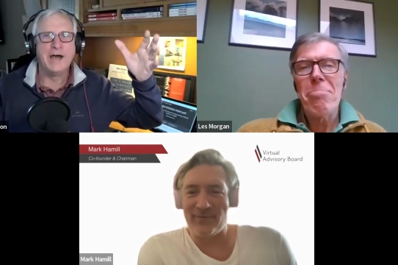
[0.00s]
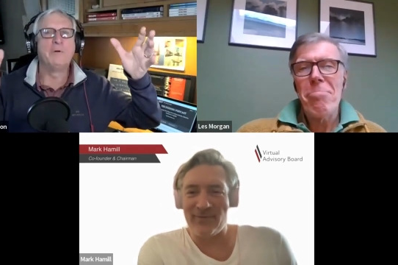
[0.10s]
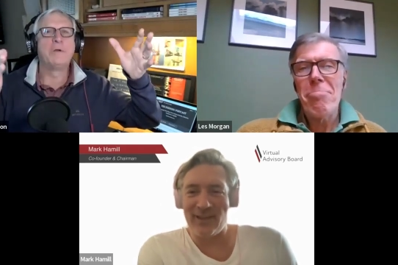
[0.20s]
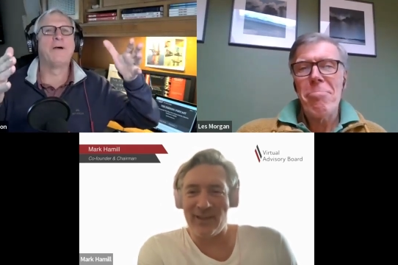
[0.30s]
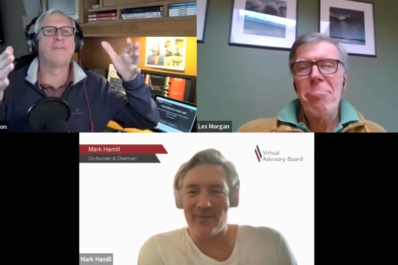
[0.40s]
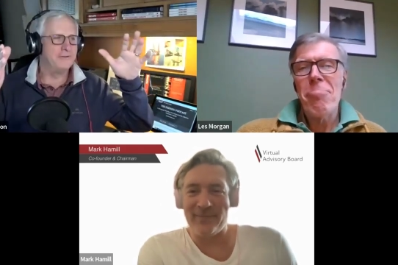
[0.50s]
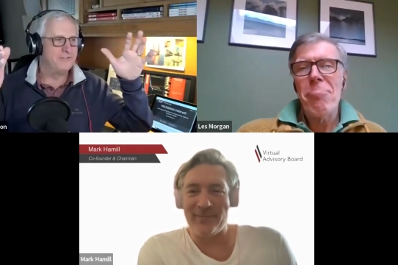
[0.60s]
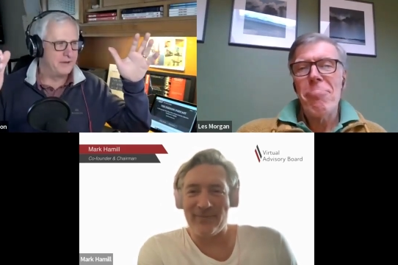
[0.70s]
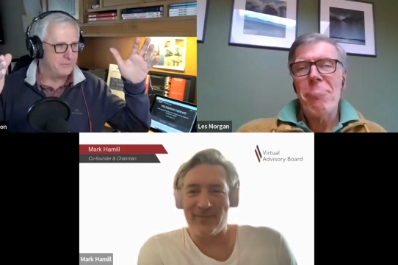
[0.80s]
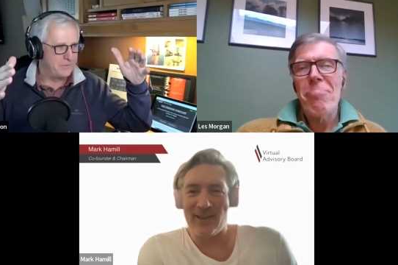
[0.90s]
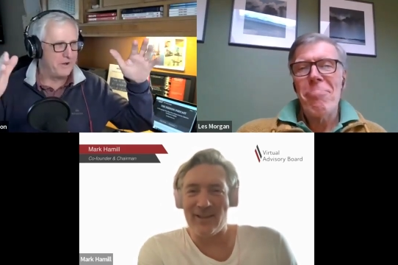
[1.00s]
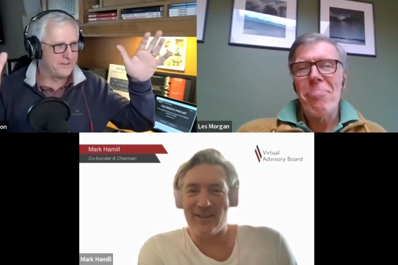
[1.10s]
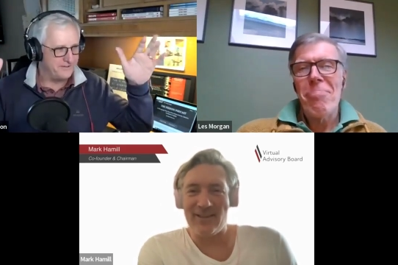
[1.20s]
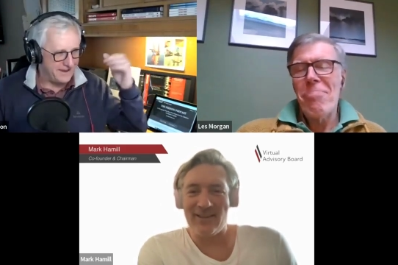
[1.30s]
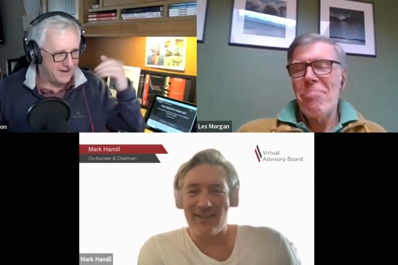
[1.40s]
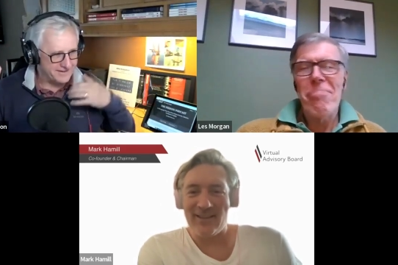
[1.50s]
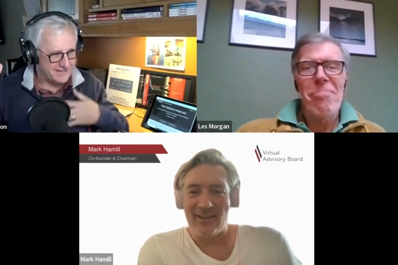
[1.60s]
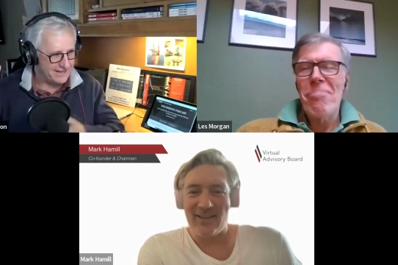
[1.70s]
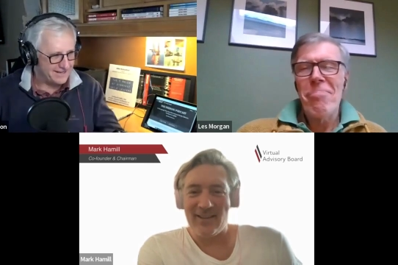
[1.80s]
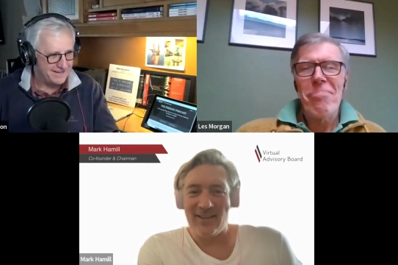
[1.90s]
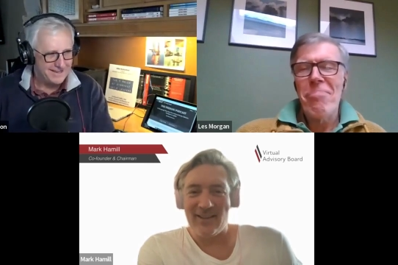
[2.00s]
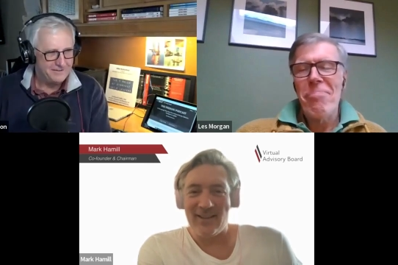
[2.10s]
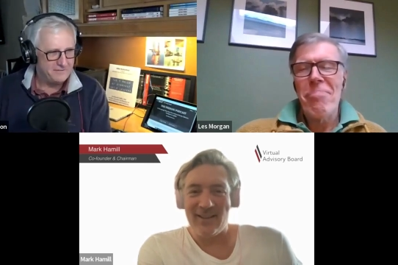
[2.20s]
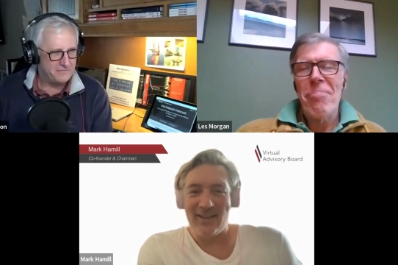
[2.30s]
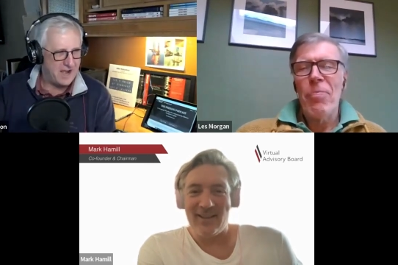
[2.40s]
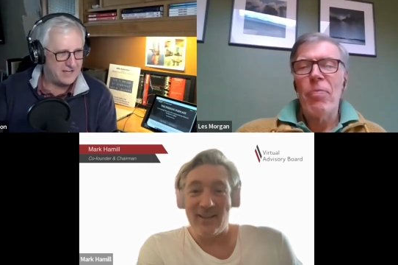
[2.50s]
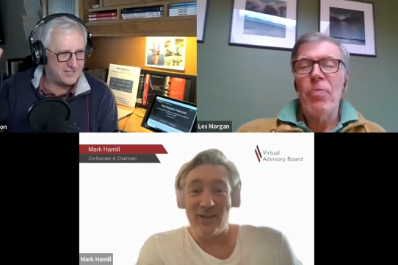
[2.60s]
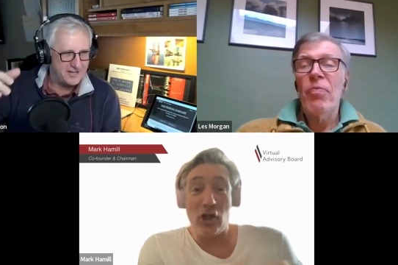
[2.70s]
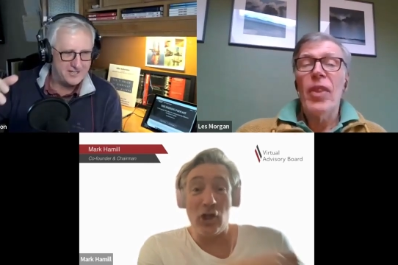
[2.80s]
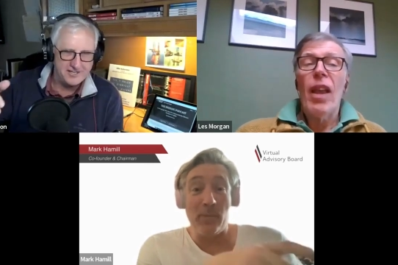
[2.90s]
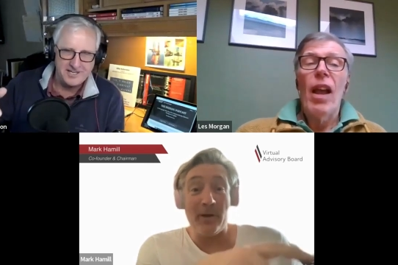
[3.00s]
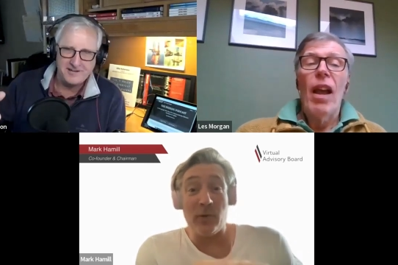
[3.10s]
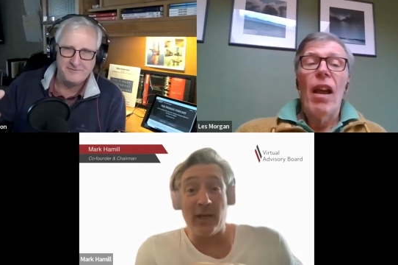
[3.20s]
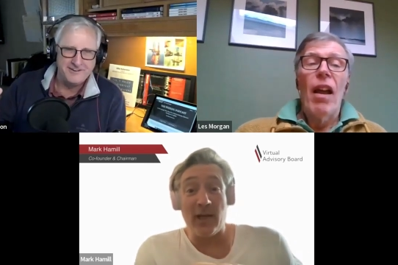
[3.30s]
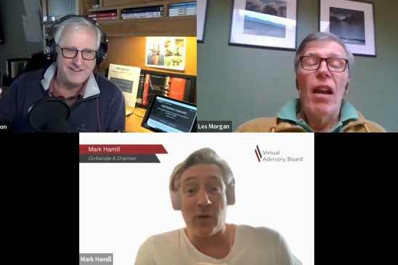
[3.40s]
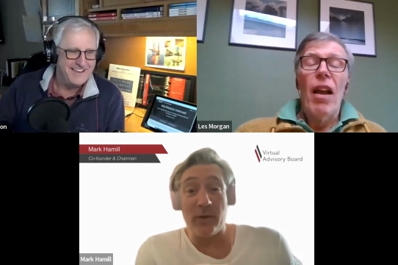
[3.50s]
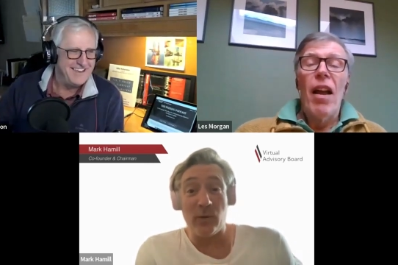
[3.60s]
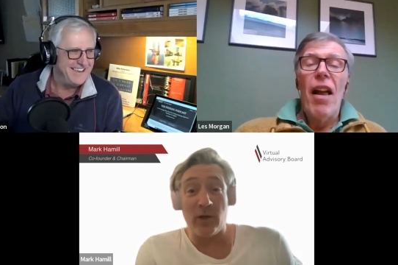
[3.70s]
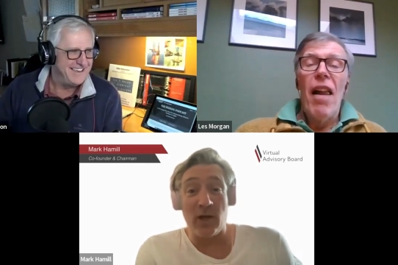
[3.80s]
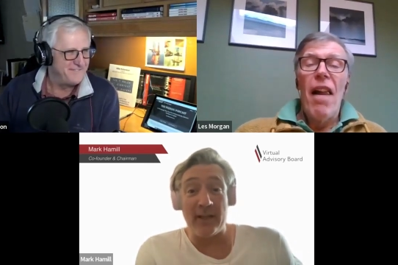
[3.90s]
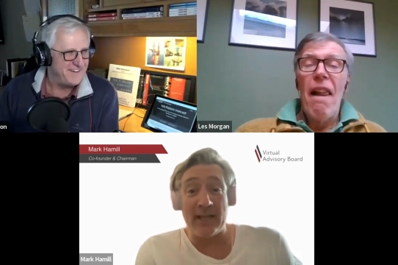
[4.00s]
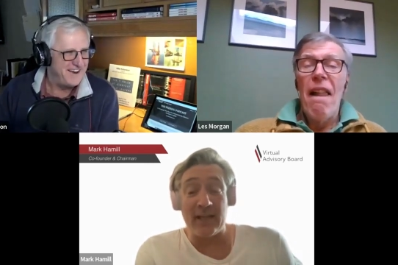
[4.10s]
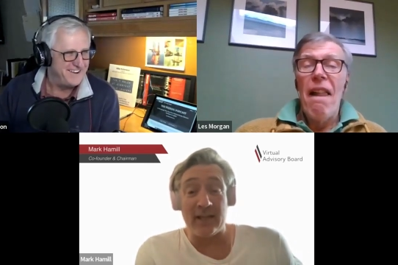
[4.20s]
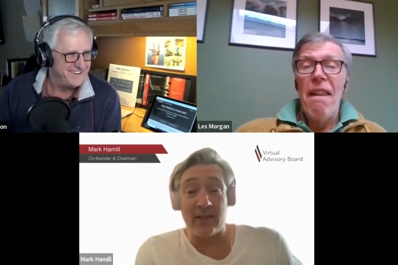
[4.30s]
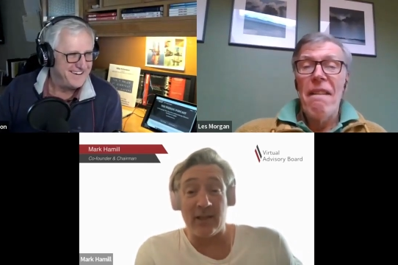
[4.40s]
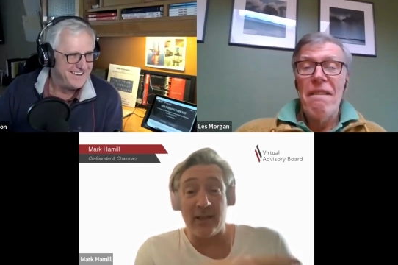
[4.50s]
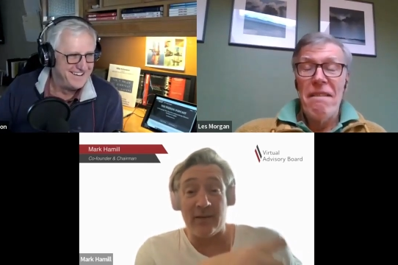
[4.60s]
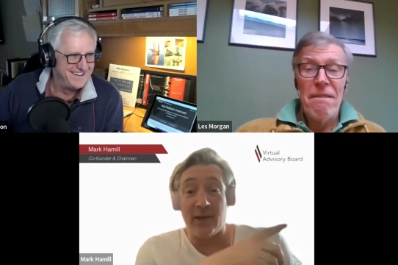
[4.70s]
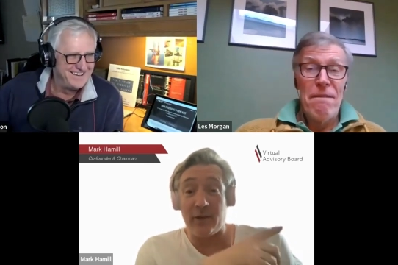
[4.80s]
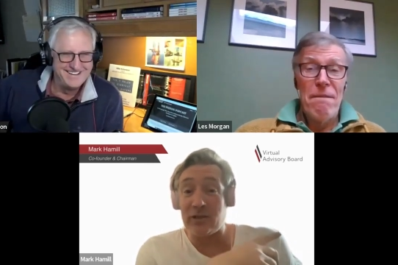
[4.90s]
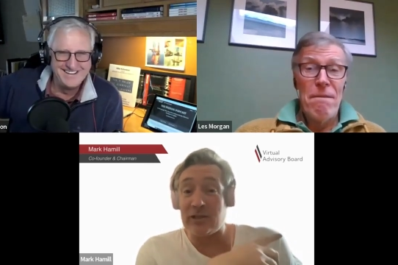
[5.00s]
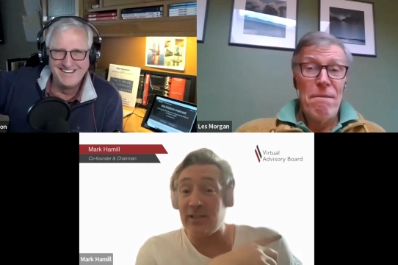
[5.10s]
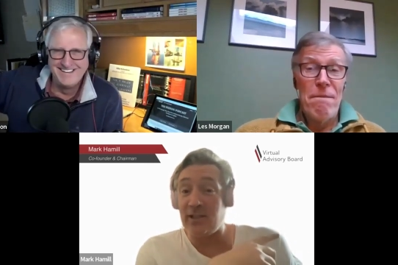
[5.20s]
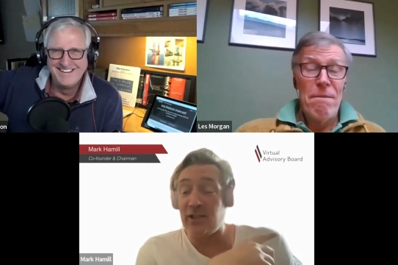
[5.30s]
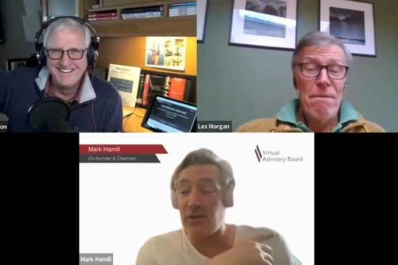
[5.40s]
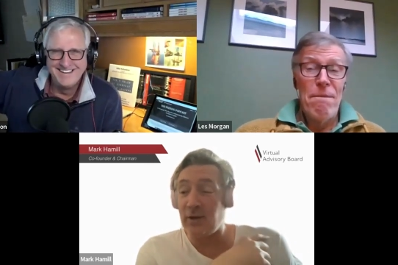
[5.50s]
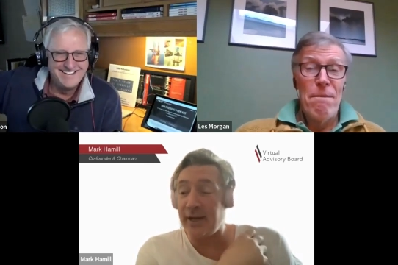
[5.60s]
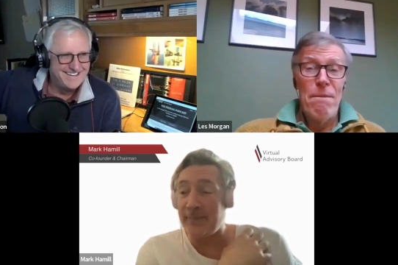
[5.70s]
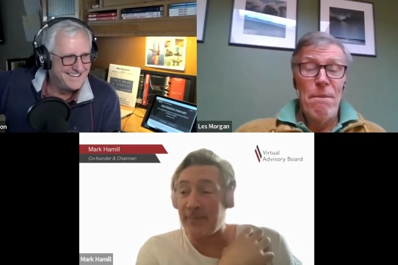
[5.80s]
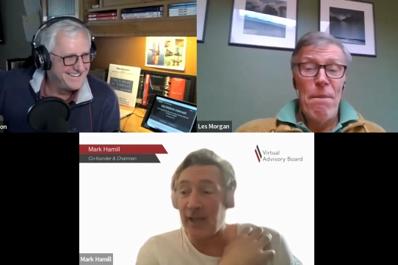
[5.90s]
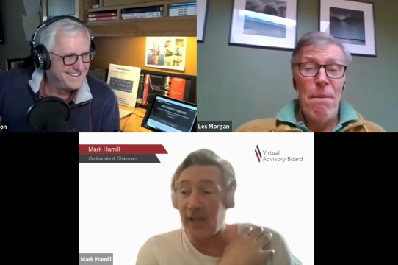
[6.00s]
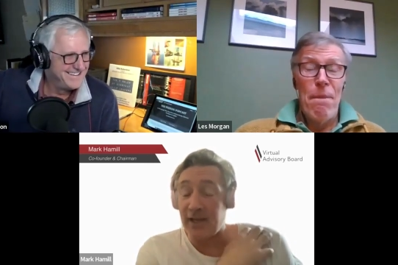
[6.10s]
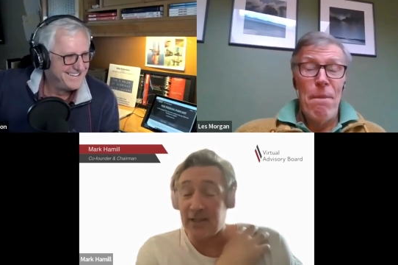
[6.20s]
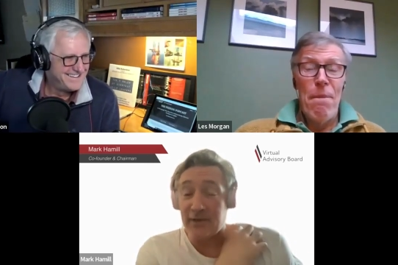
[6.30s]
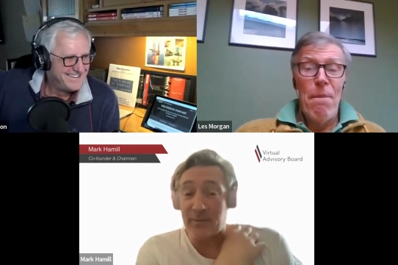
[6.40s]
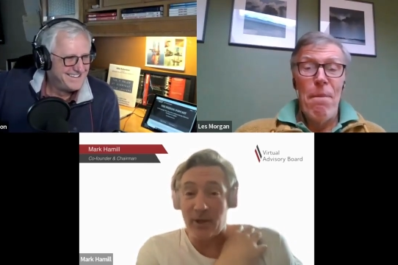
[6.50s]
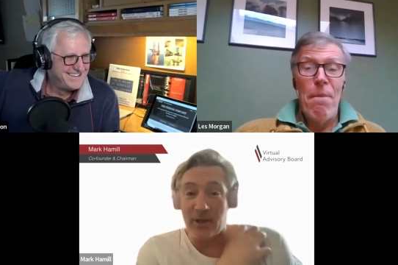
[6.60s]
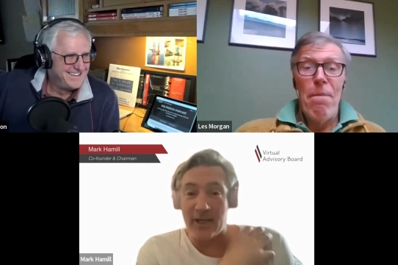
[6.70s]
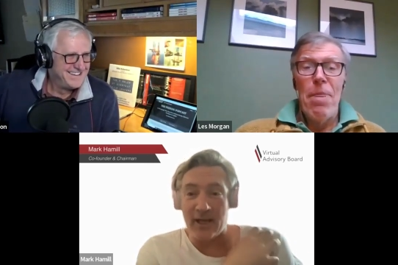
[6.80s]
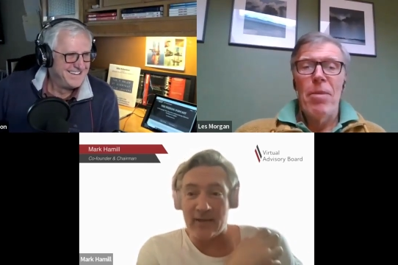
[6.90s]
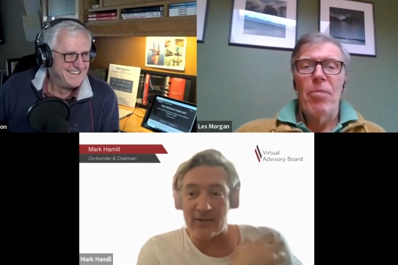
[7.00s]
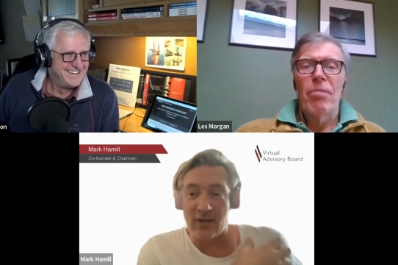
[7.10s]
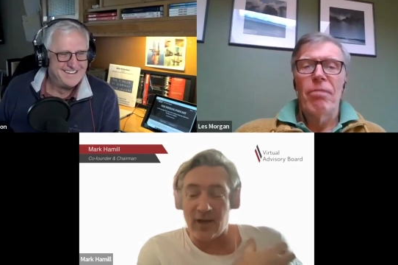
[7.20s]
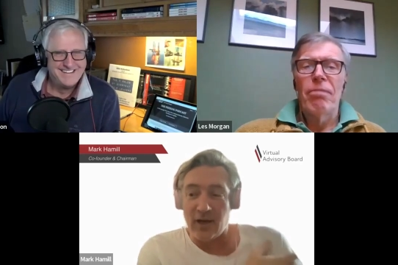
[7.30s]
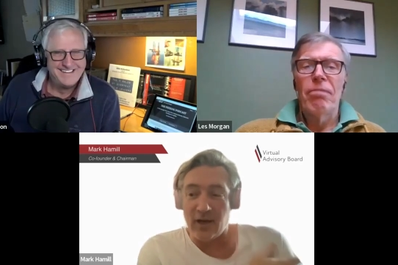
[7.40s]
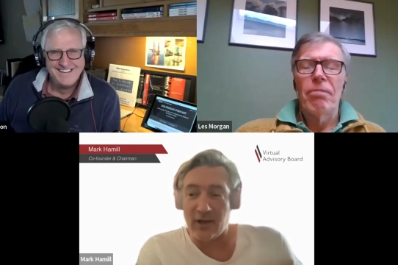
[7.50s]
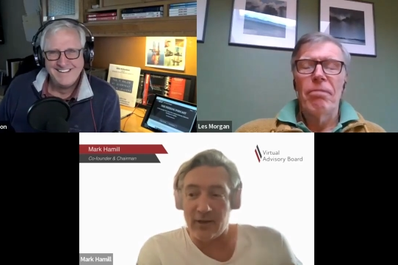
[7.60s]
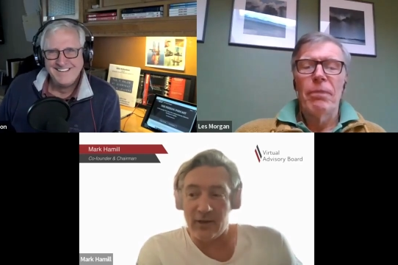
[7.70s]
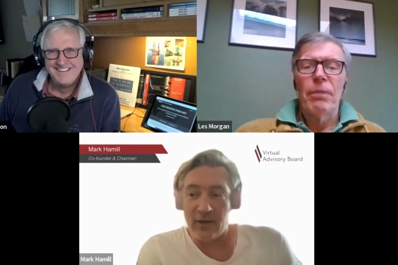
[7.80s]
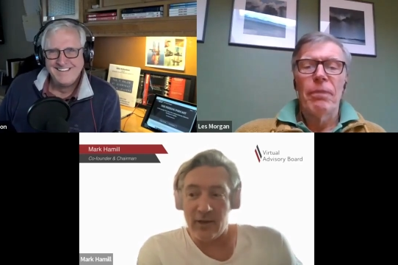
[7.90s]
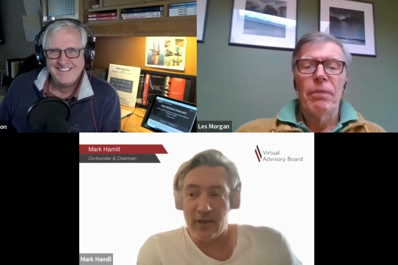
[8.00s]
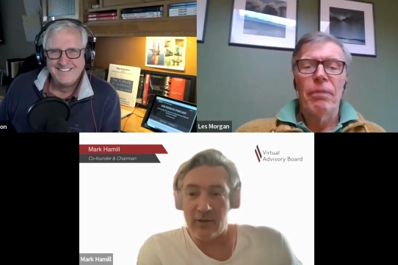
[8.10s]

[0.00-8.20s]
Speaker 1: no, we won't yeah. go there. We won't yeah. go there. It's like France. No, no, but a quick, a quick one on
Speaker 2: that, that. Literally, I was just listening to um, a different podcast on